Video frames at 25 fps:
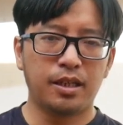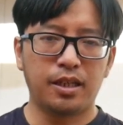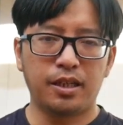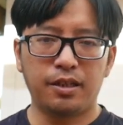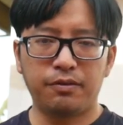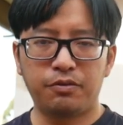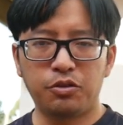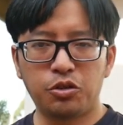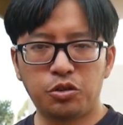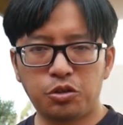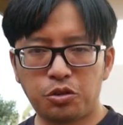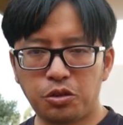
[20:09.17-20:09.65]

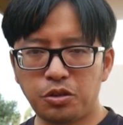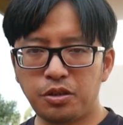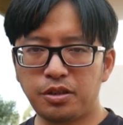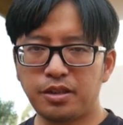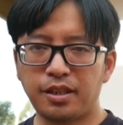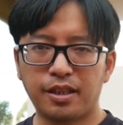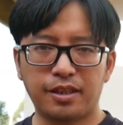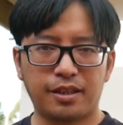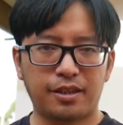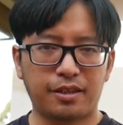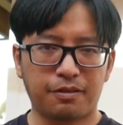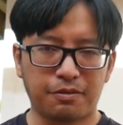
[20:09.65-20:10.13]
If you're
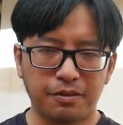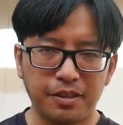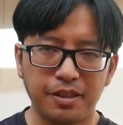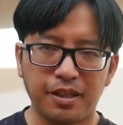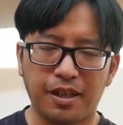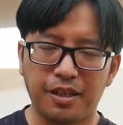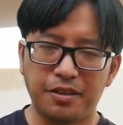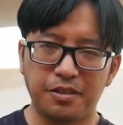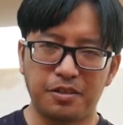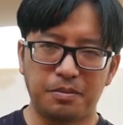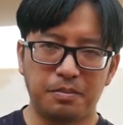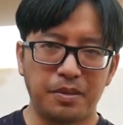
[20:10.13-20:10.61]
shooting at
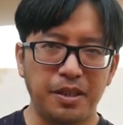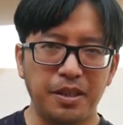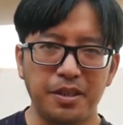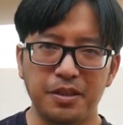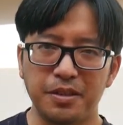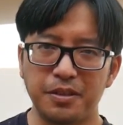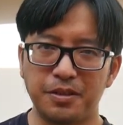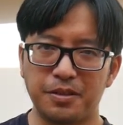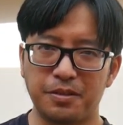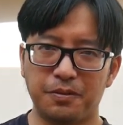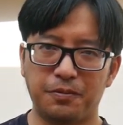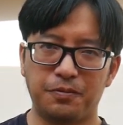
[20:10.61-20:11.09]
300
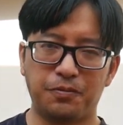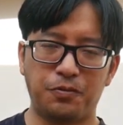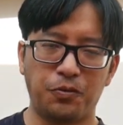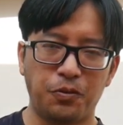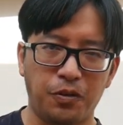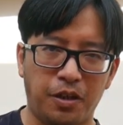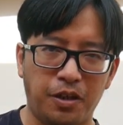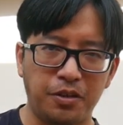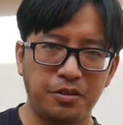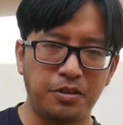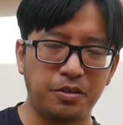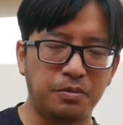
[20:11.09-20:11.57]
meters or
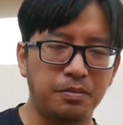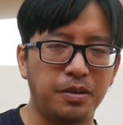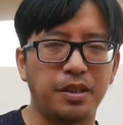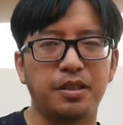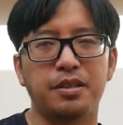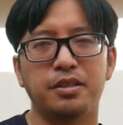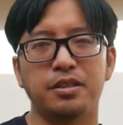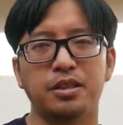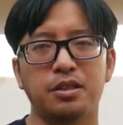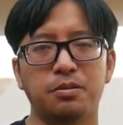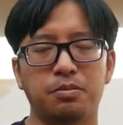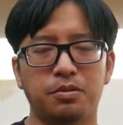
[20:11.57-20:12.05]
400
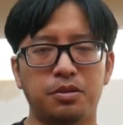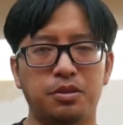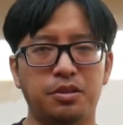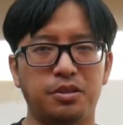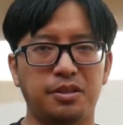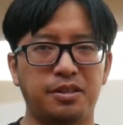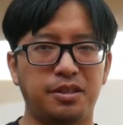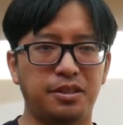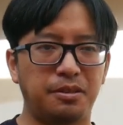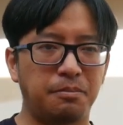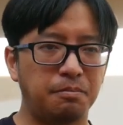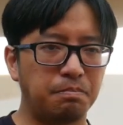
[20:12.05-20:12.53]
meters, which
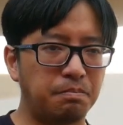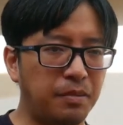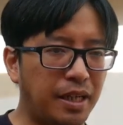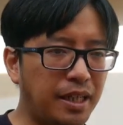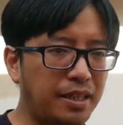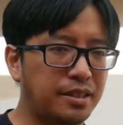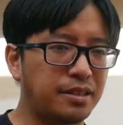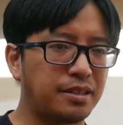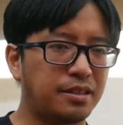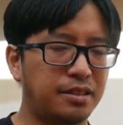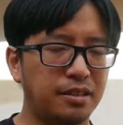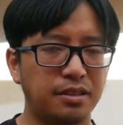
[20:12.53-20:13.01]
is the
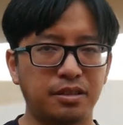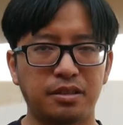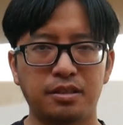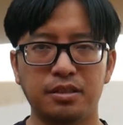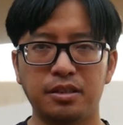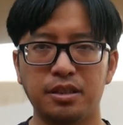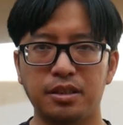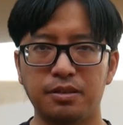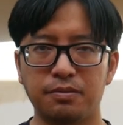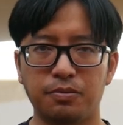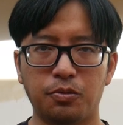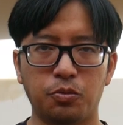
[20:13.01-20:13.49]
max
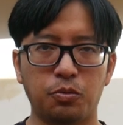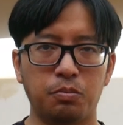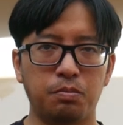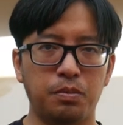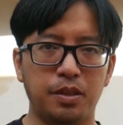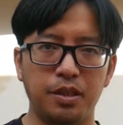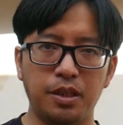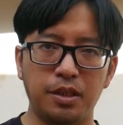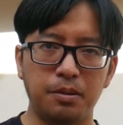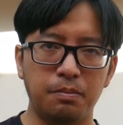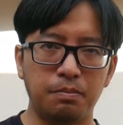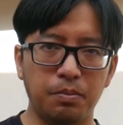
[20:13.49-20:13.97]
distance for
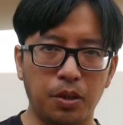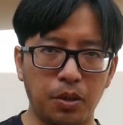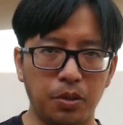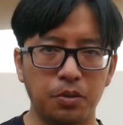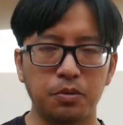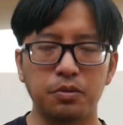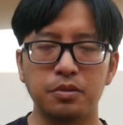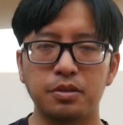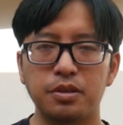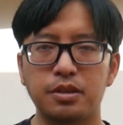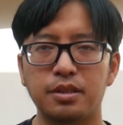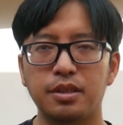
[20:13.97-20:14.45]
many
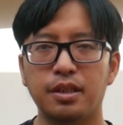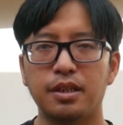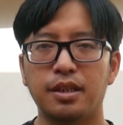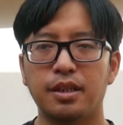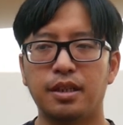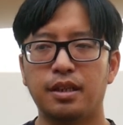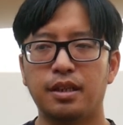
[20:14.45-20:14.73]
bows,